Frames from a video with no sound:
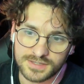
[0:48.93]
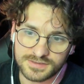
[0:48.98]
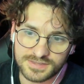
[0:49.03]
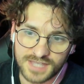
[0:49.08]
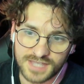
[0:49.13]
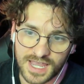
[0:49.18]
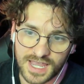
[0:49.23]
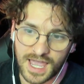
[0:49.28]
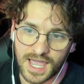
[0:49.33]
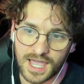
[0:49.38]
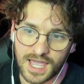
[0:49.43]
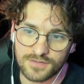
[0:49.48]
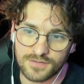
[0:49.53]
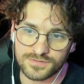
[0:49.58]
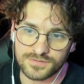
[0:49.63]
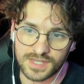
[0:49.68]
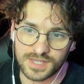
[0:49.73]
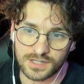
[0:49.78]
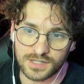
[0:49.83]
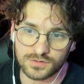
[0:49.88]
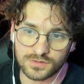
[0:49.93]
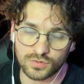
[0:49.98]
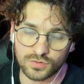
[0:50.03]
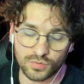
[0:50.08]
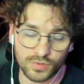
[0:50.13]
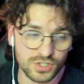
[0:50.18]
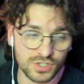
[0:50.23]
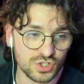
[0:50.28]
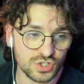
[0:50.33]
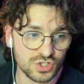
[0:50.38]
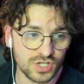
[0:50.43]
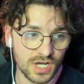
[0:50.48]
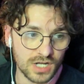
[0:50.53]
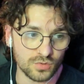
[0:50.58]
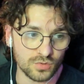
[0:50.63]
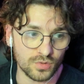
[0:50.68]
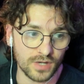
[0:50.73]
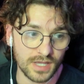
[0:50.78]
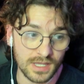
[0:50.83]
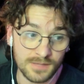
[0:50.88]
they have their Twitch
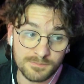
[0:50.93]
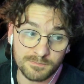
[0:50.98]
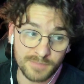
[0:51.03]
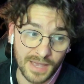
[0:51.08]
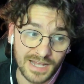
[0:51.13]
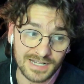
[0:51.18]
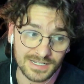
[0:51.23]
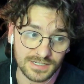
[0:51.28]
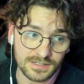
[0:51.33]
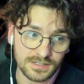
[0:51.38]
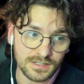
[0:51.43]
channel embedded